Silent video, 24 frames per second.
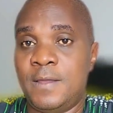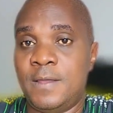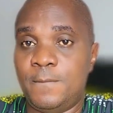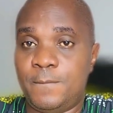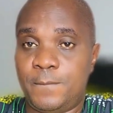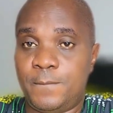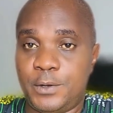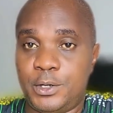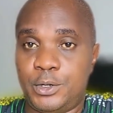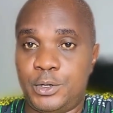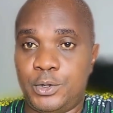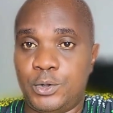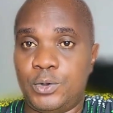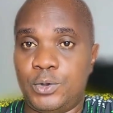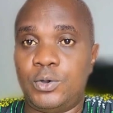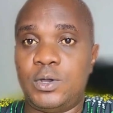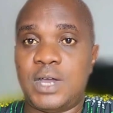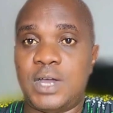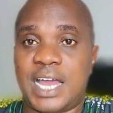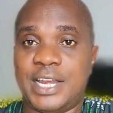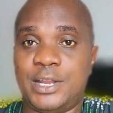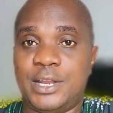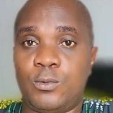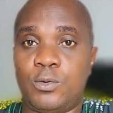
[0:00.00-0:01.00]
video
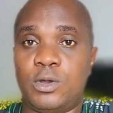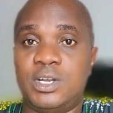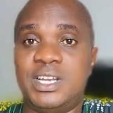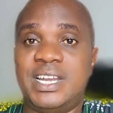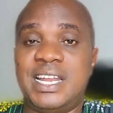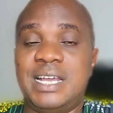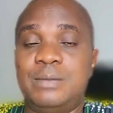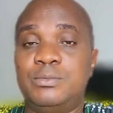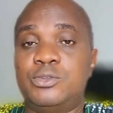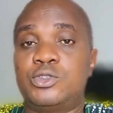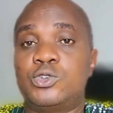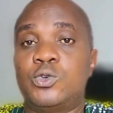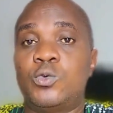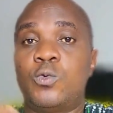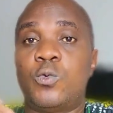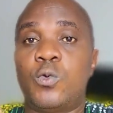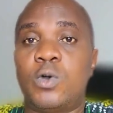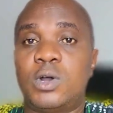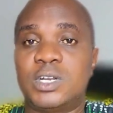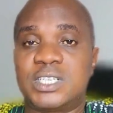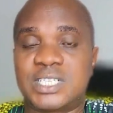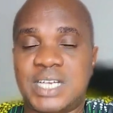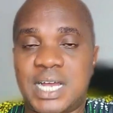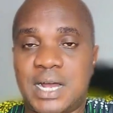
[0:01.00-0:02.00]
and you want them to
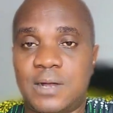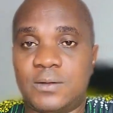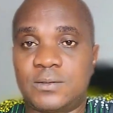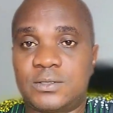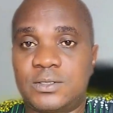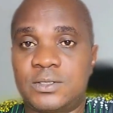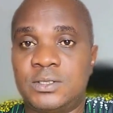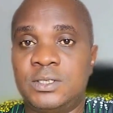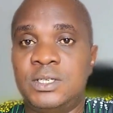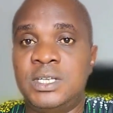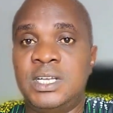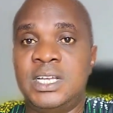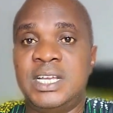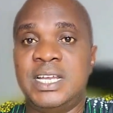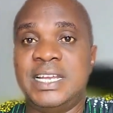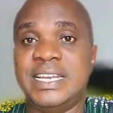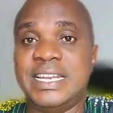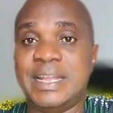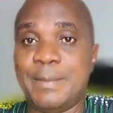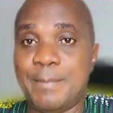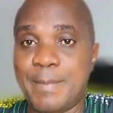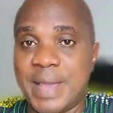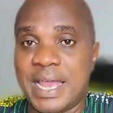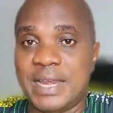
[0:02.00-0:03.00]
watch out
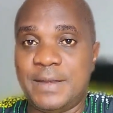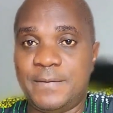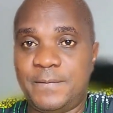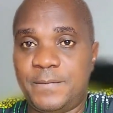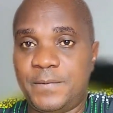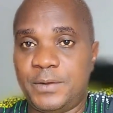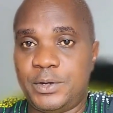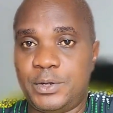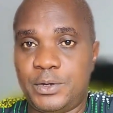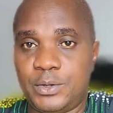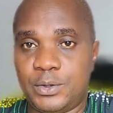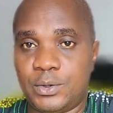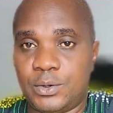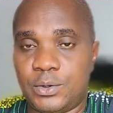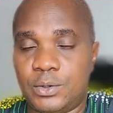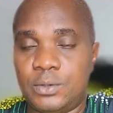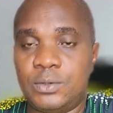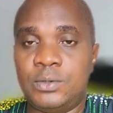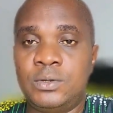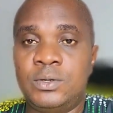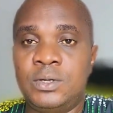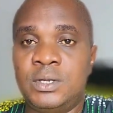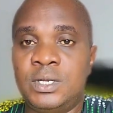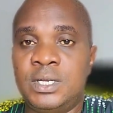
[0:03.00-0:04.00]
the main
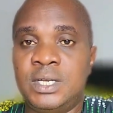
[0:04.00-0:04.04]
video,